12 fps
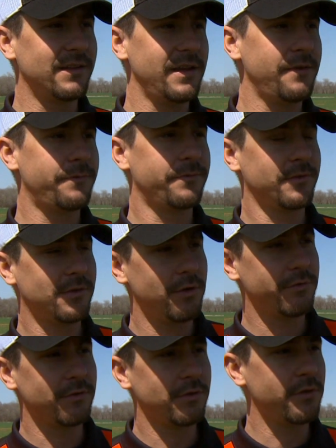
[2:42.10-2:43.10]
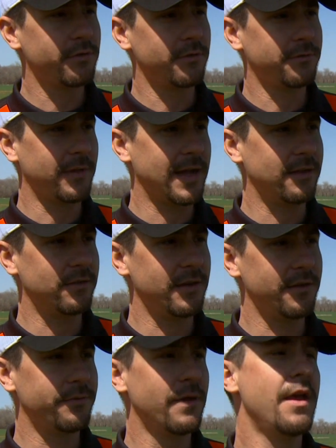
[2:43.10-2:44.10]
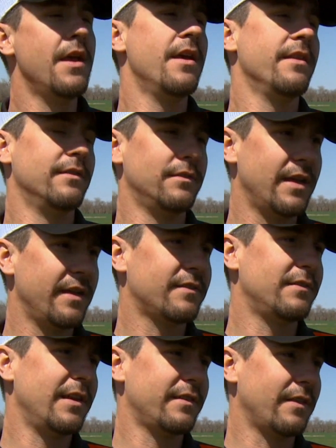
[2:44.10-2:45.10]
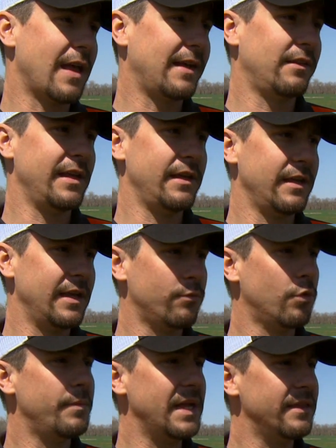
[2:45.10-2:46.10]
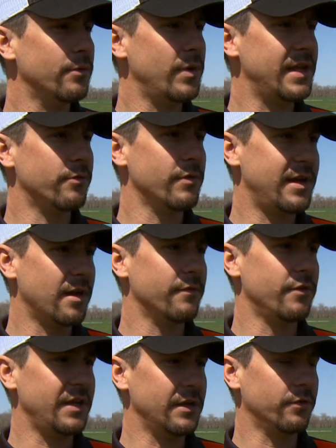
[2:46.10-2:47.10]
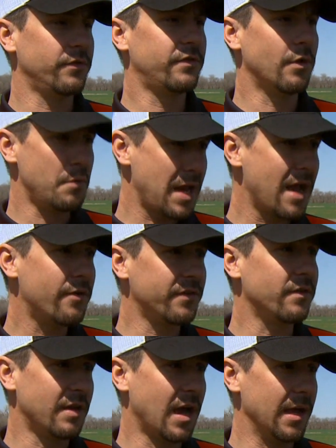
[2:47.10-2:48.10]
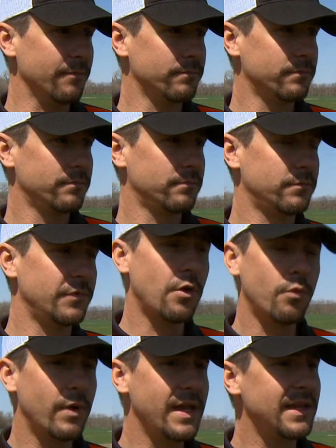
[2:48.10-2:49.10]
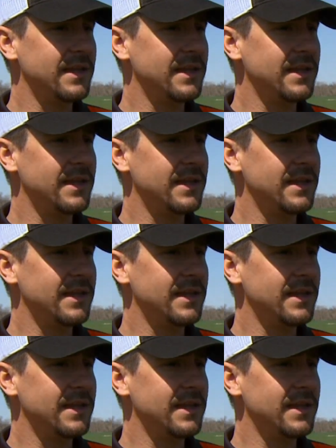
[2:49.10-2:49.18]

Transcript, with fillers: leaf, closer and closer to flag leaf, the less and less likely it will be that we can recover and yield. So now is the time. Okay. Don't wait